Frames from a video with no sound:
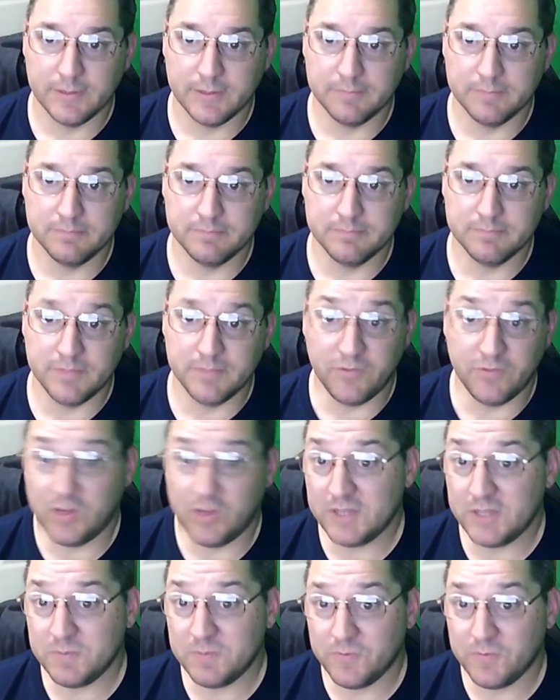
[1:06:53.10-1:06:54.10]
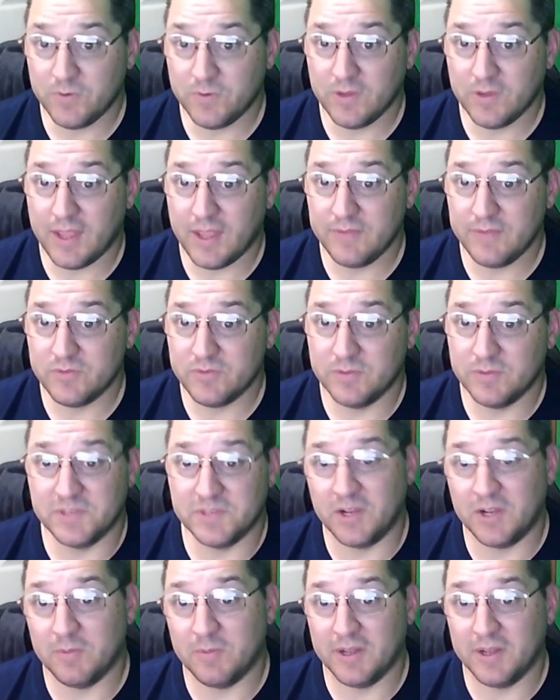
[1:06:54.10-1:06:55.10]
If you guys prefer live streams, I don't
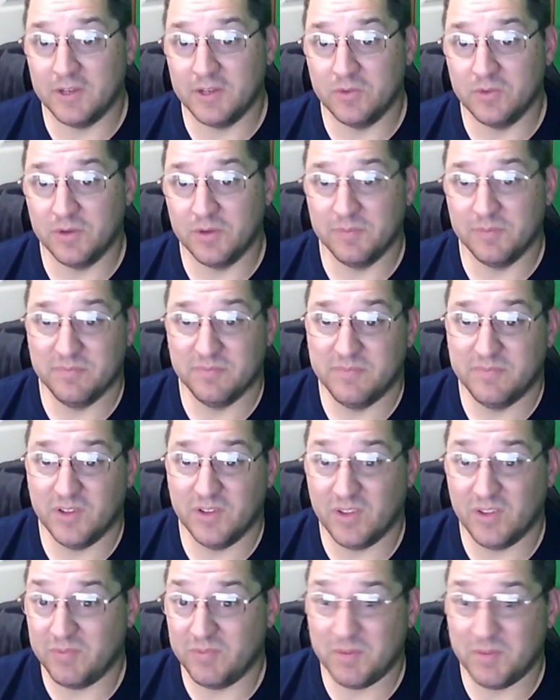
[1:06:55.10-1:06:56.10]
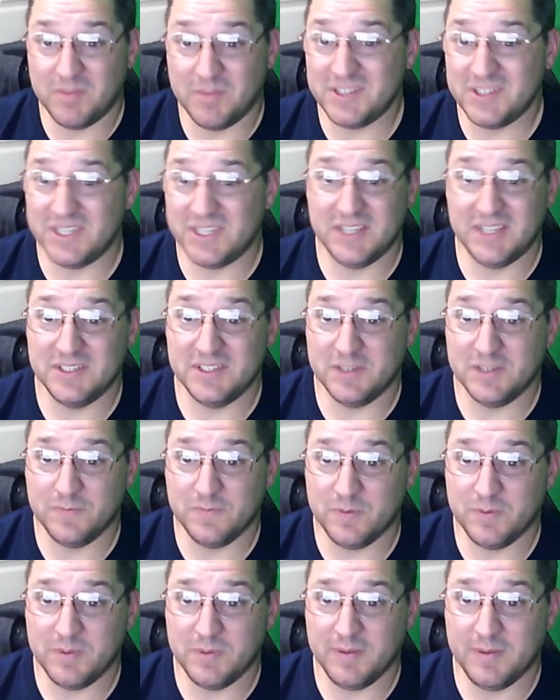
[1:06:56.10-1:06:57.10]
mind doing them. They're much easier for
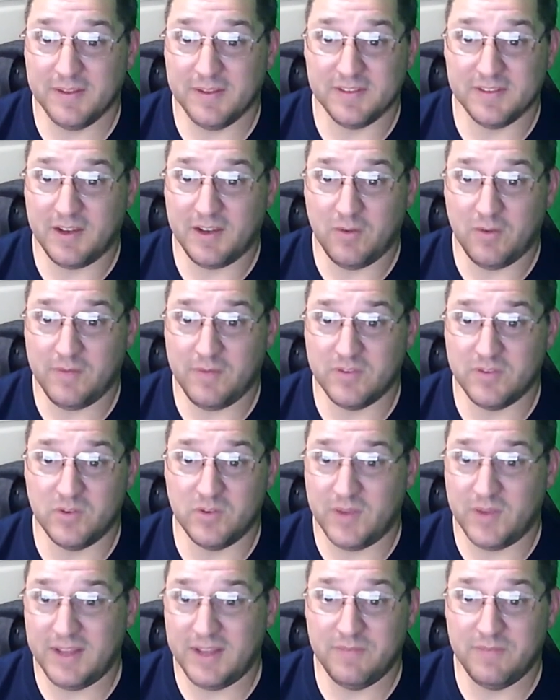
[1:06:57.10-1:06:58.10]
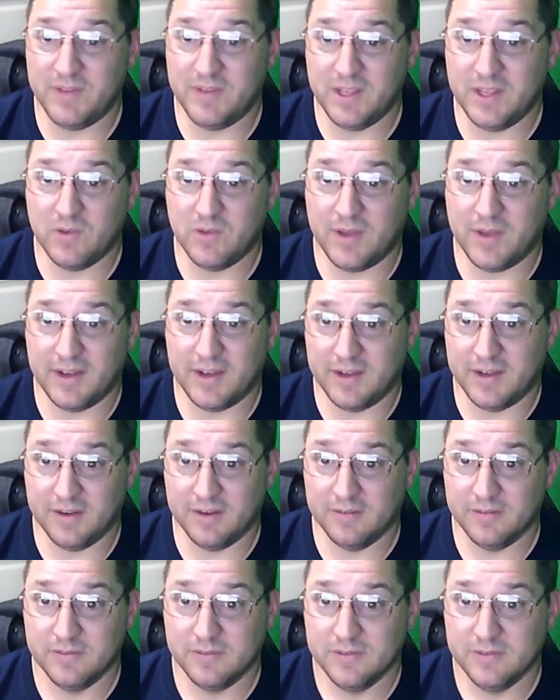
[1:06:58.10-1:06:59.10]
me because I don't have to do any video editing.
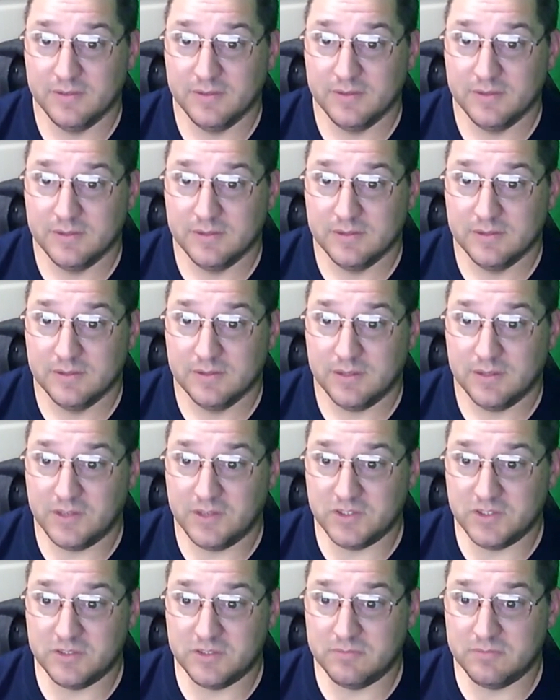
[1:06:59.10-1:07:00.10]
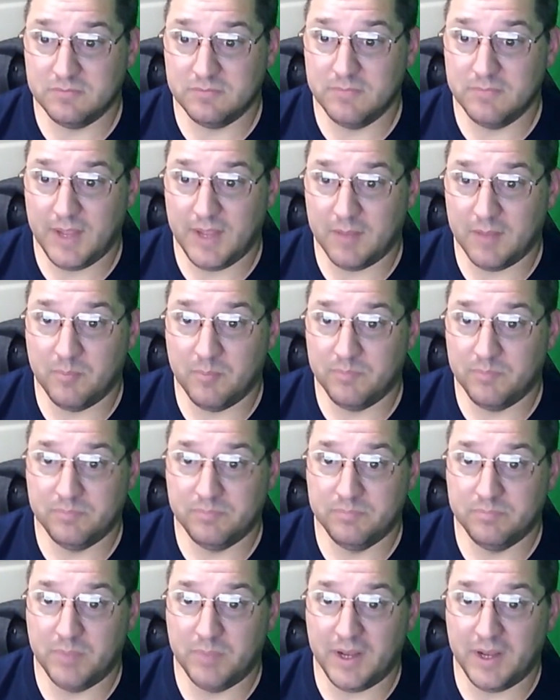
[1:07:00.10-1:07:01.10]
I just make a butt out of